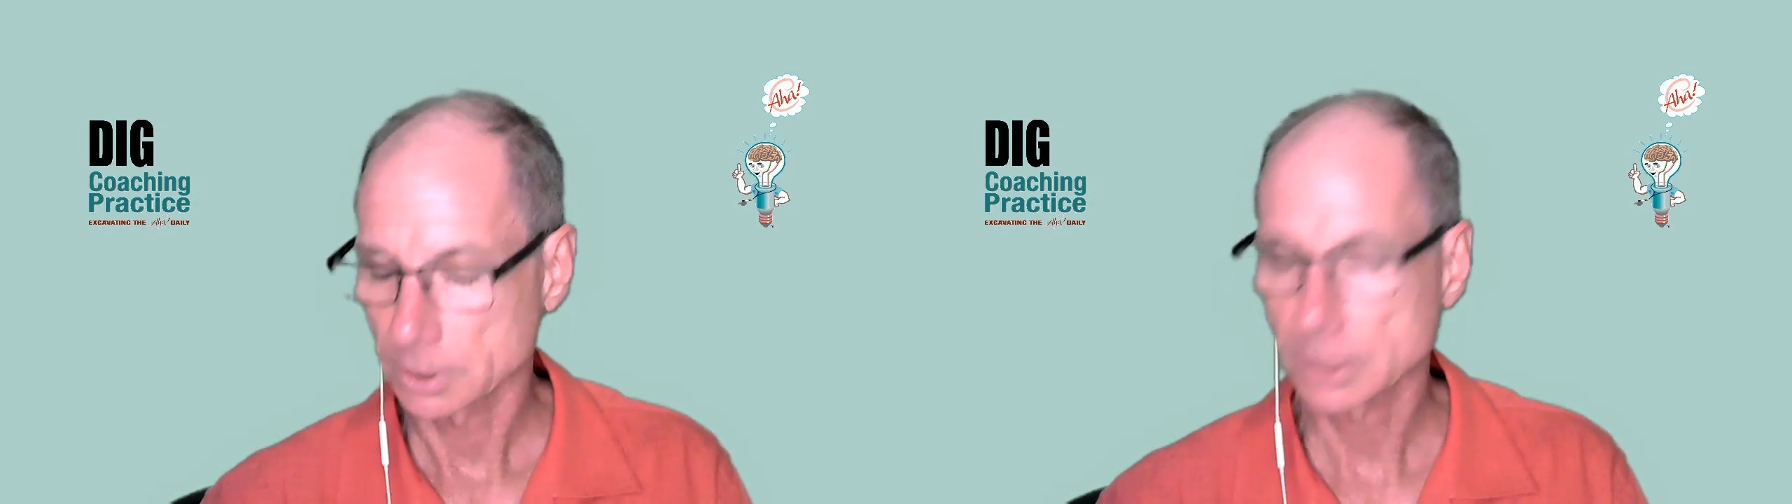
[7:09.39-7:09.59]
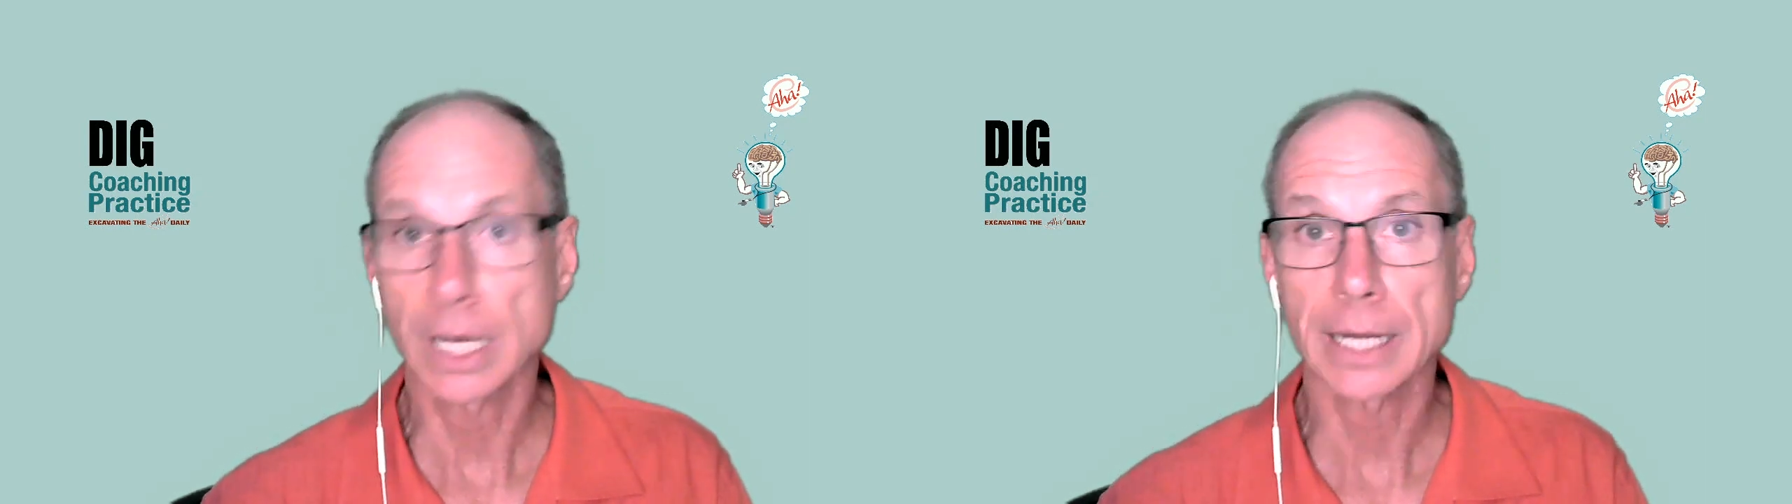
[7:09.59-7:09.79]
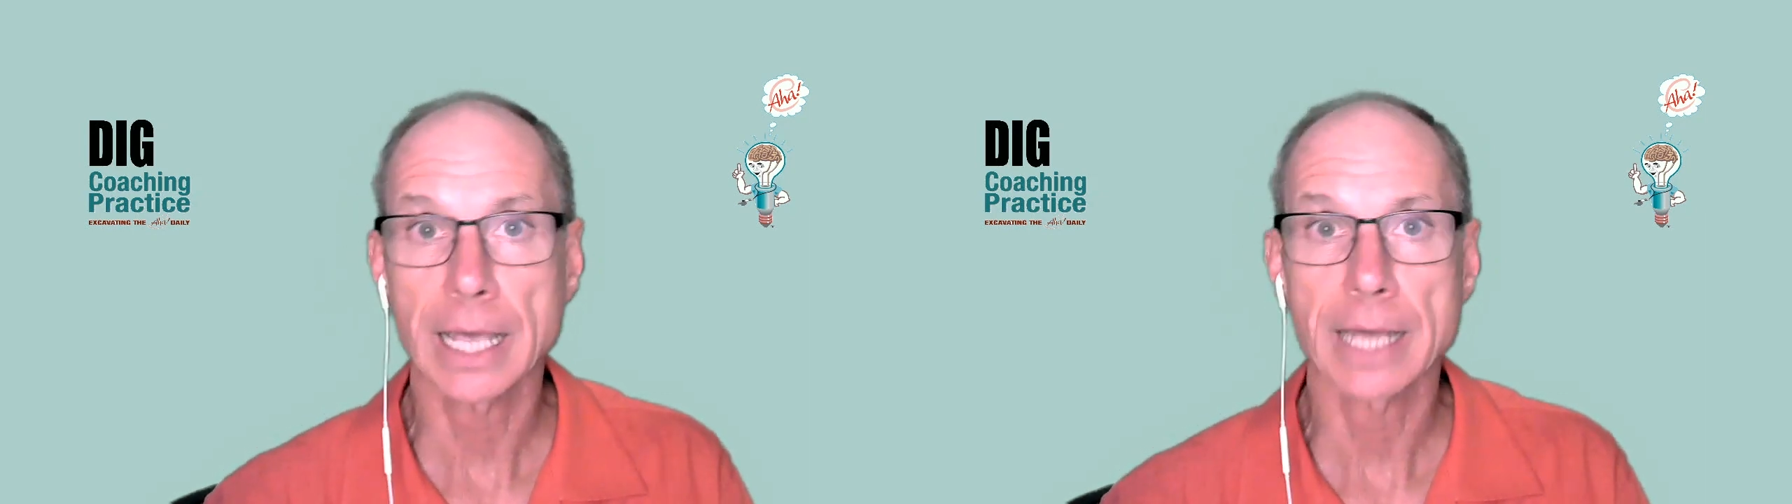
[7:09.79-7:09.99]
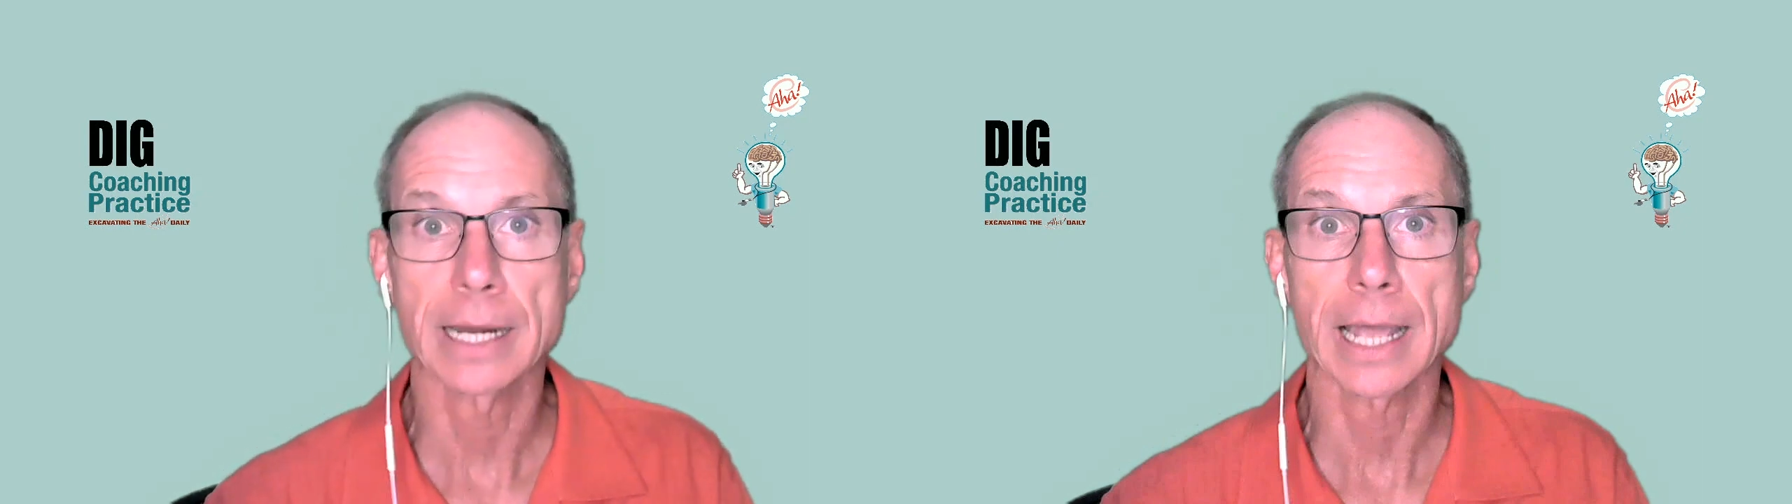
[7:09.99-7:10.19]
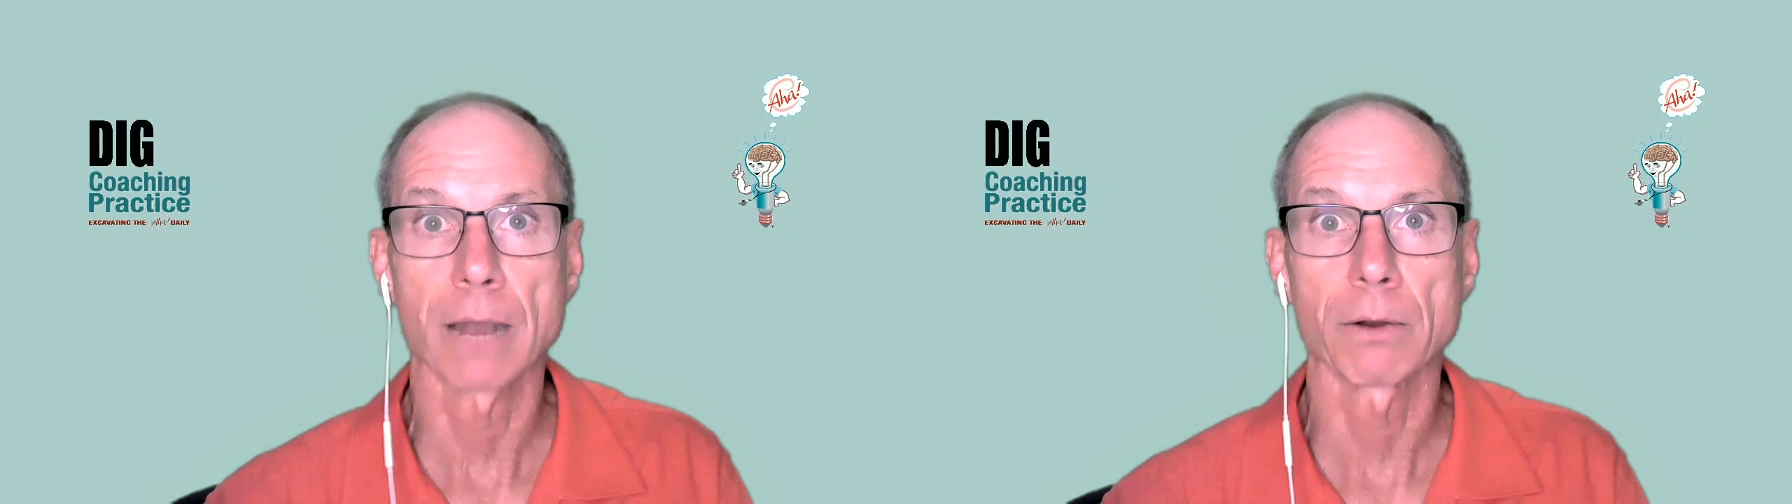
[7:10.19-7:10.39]
God, I had
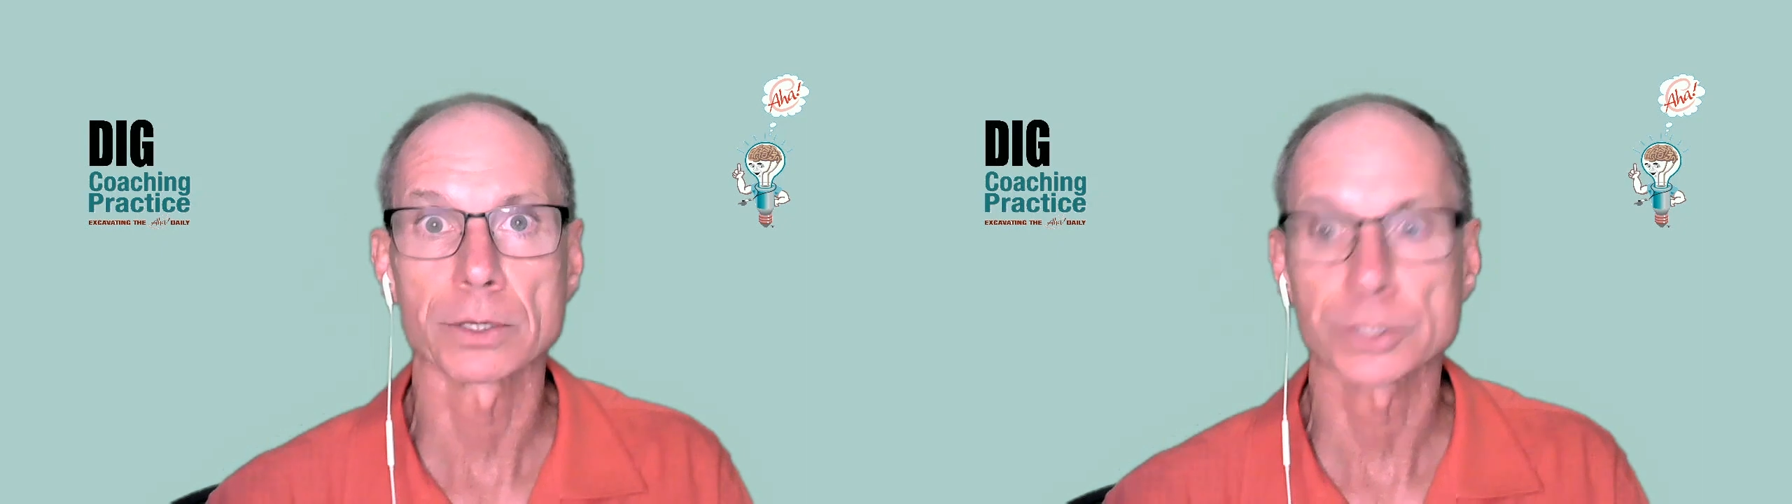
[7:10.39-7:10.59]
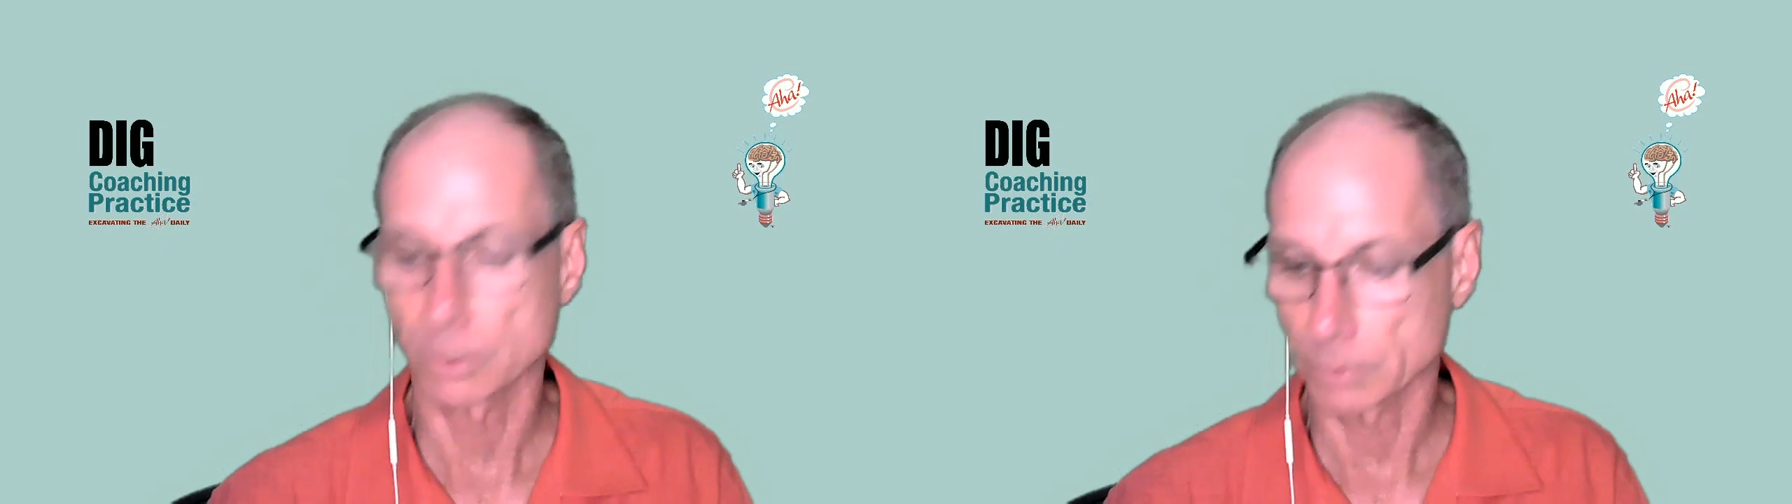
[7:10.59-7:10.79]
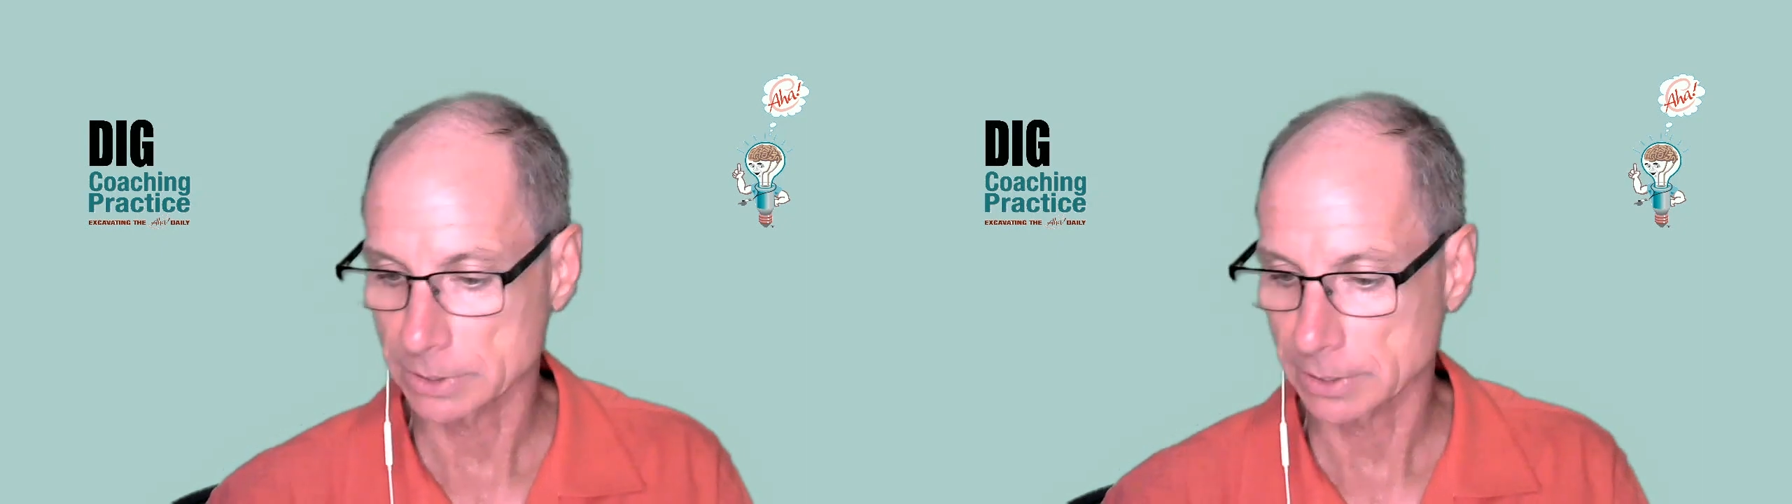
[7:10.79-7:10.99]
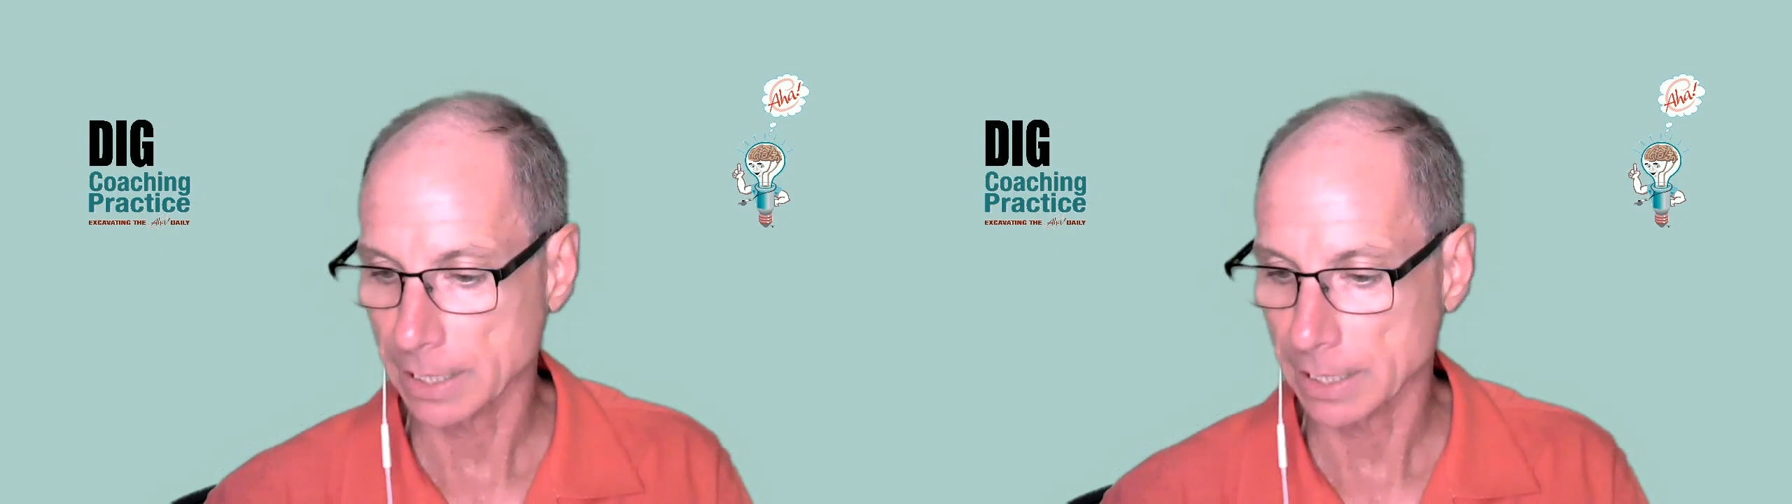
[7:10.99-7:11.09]
an hour or so into